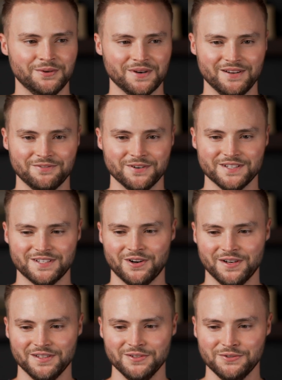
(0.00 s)
when I first
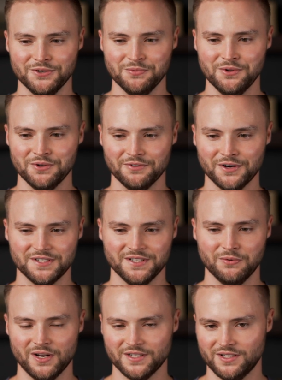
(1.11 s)
started YouTube University.
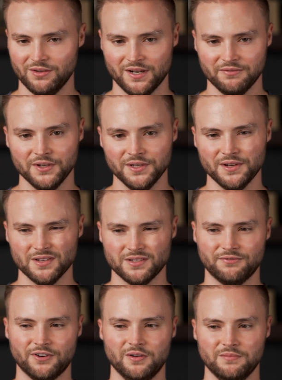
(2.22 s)
Watched a lot of videos
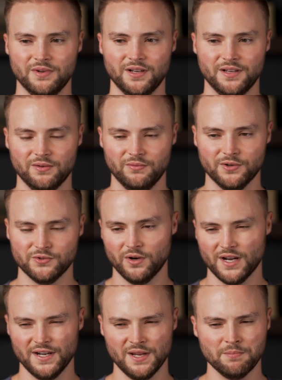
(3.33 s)
from. Uh, there's one
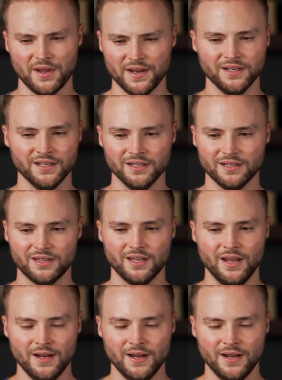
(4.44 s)
guy named Ben Heath.